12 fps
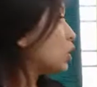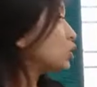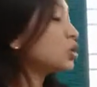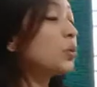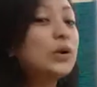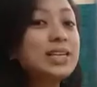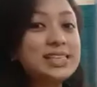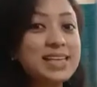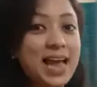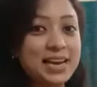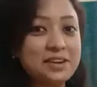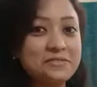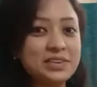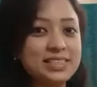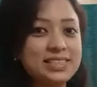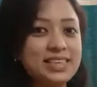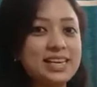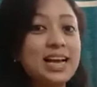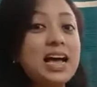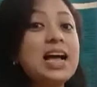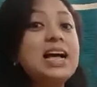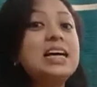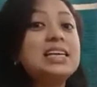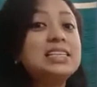So what is xylem vessel?
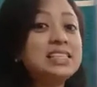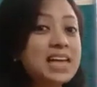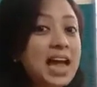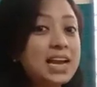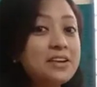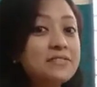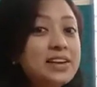Xylem